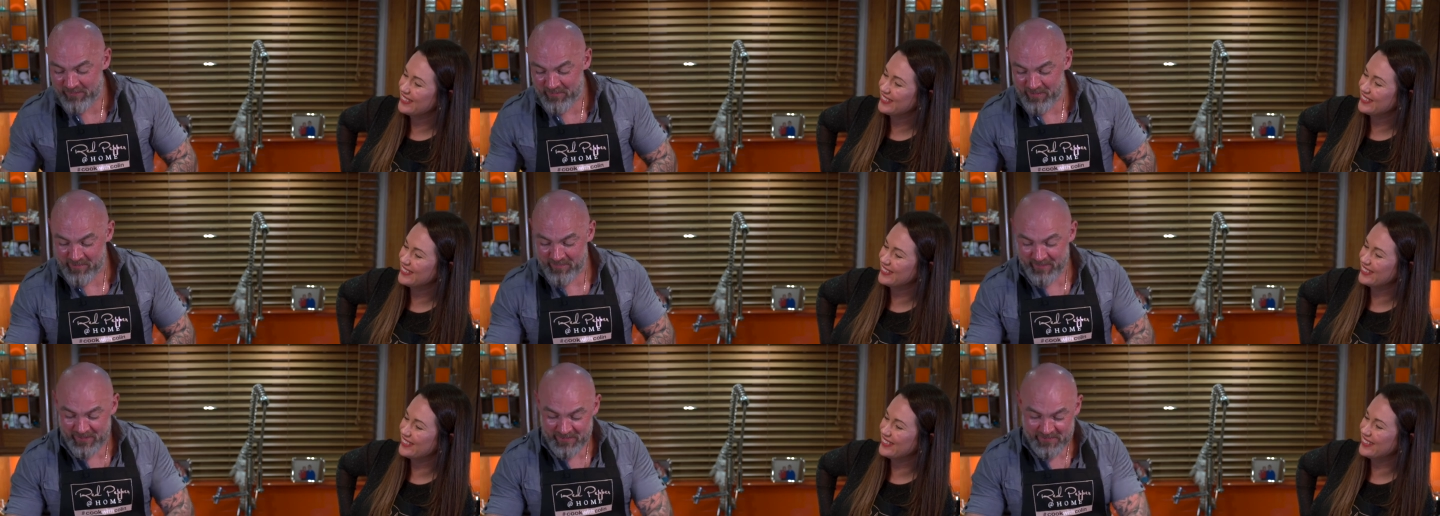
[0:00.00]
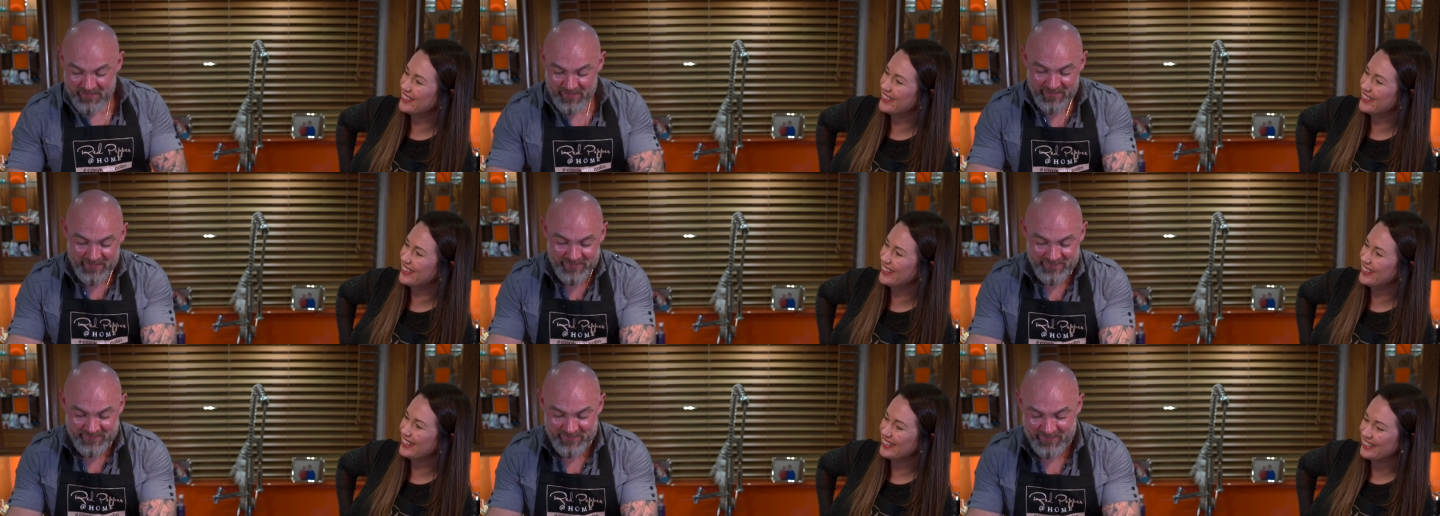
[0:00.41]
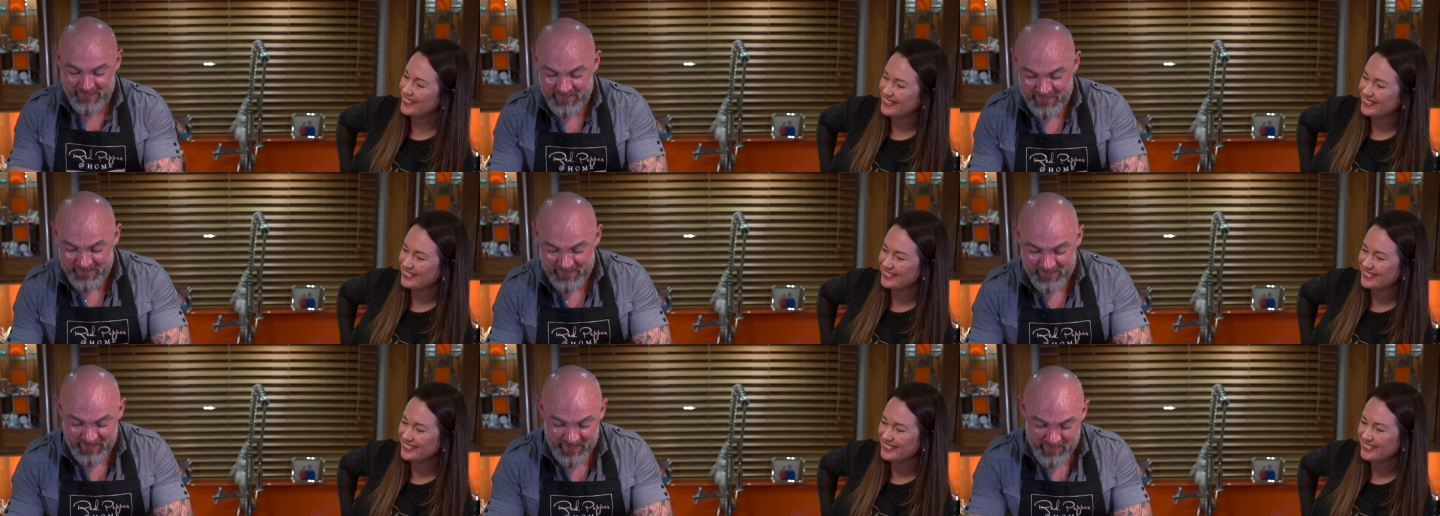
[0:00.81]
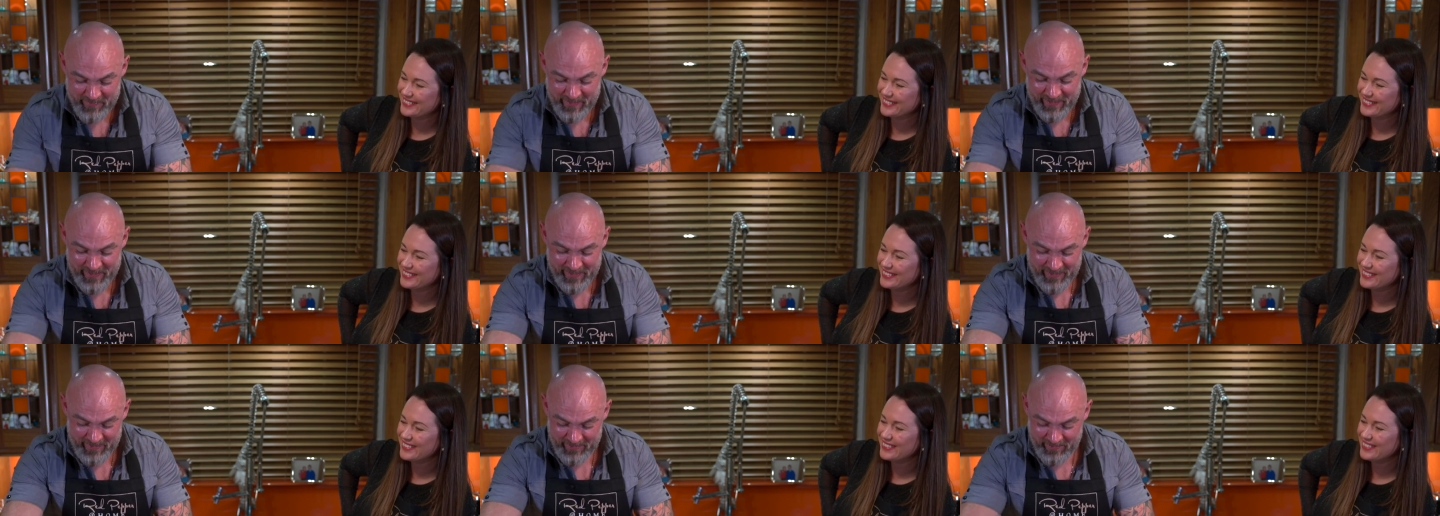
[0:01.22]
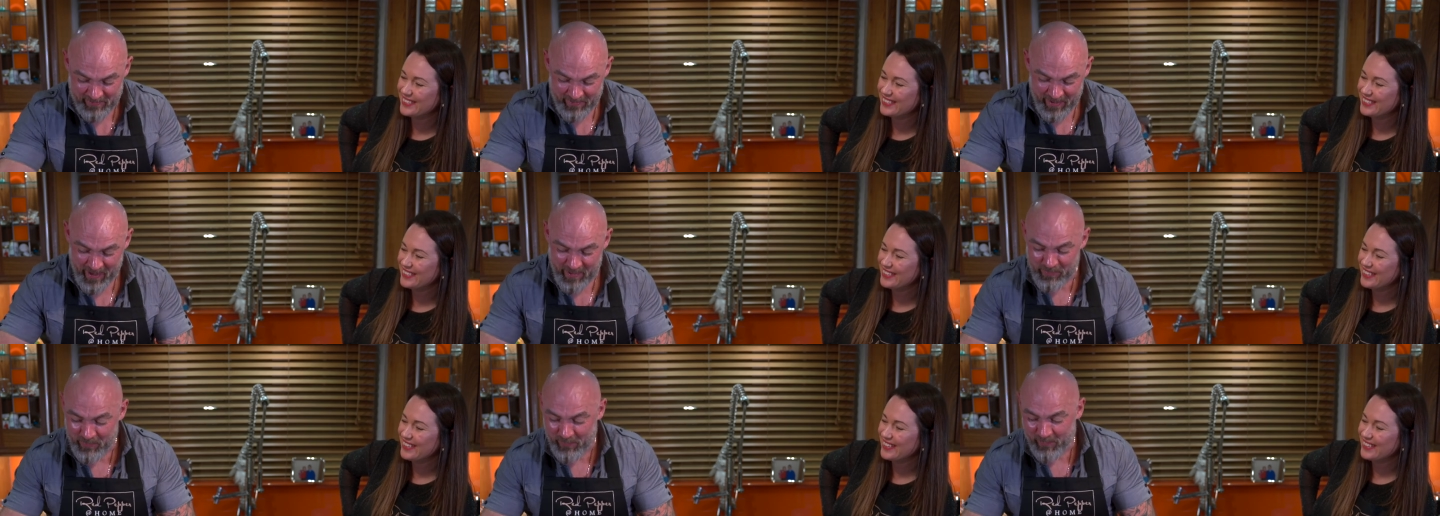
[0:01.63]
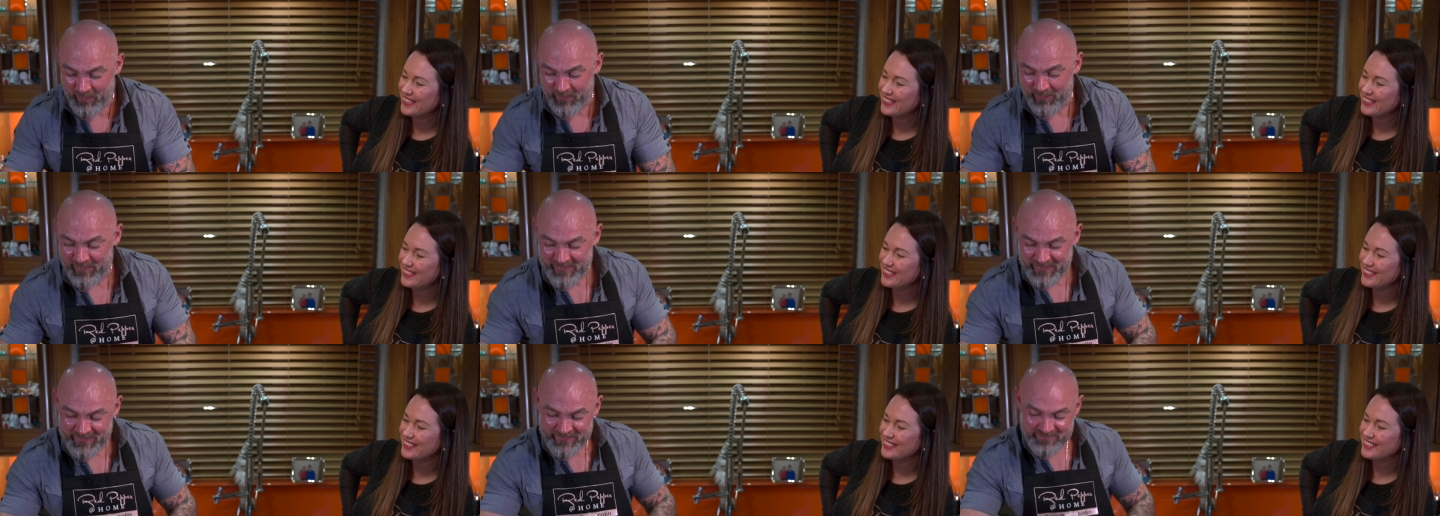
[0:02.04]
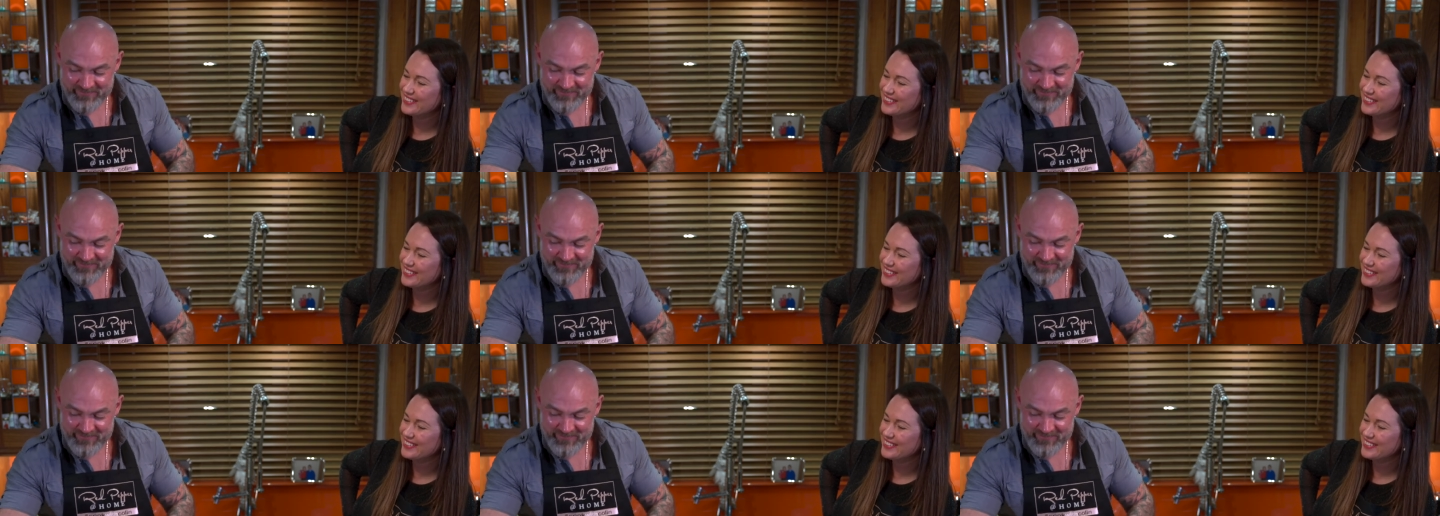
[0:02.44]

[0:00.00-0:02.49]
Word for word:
Speaker 1: for him, that's why. You need to make it a grapple.